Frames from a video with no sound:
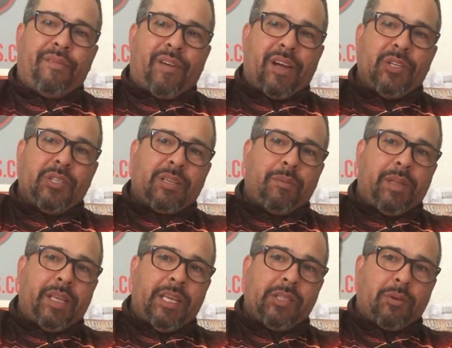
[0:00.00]
find you some of
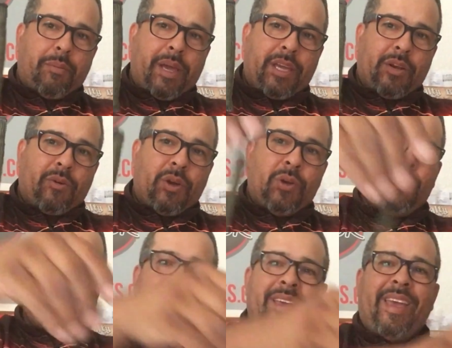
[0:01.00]
these or make your own,
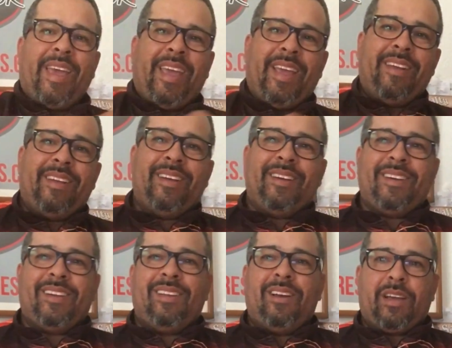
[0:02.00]
and
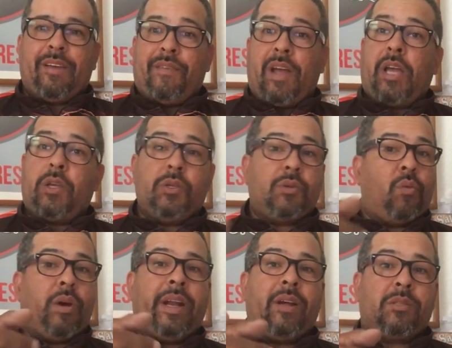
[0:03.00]
good luck. If not, use a
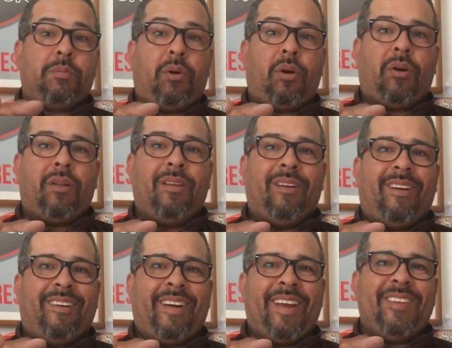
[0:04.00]
1-ounce ball. All
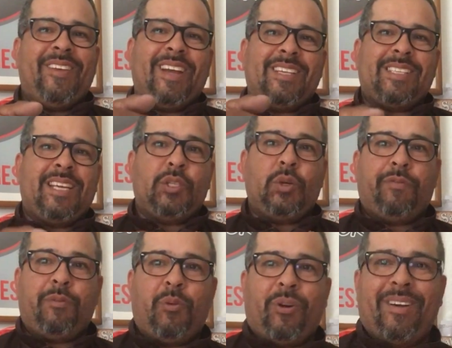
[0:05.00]
right, you guys stay tuned for
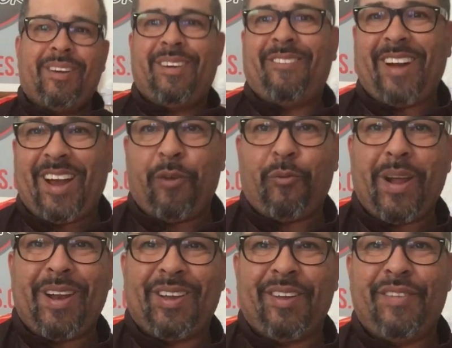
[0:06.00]
more right here at
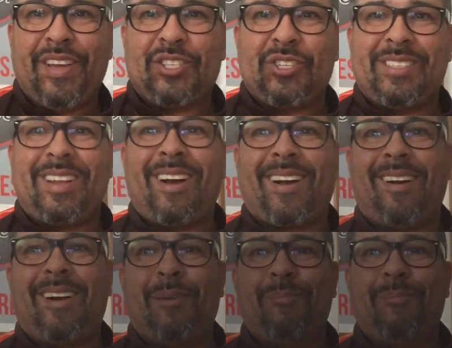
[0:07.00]
RedhookAdventures.com.